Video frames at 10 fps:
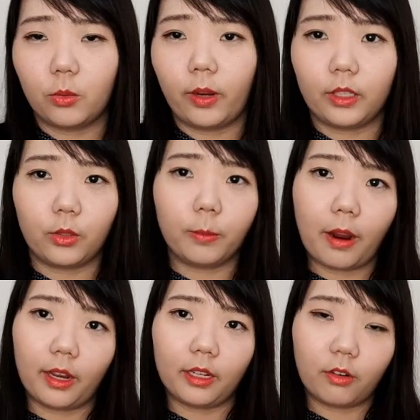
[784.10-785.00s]
you when you
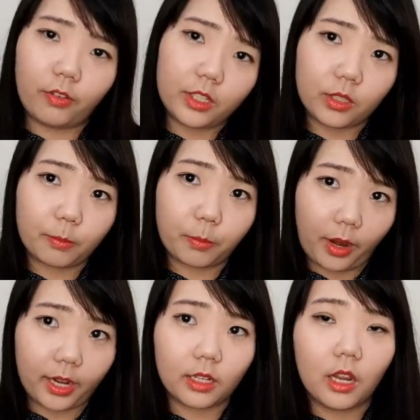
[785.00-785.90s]
buy a fashion
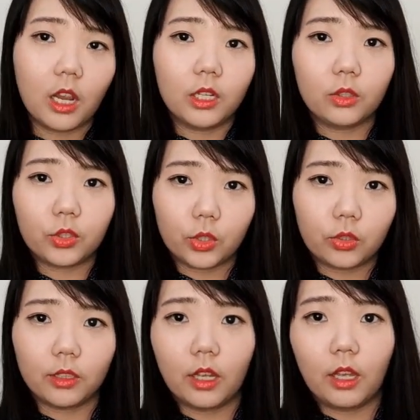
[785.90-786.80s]
brand, you
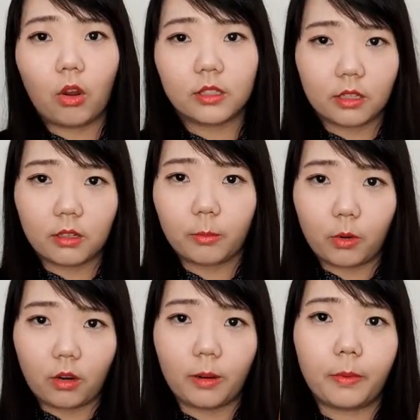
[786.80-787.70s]
should concern
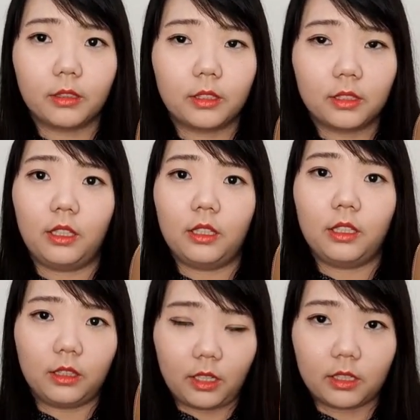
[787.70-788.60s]
more about the
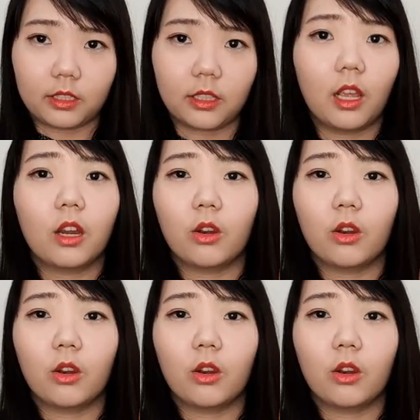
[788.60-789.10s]
details.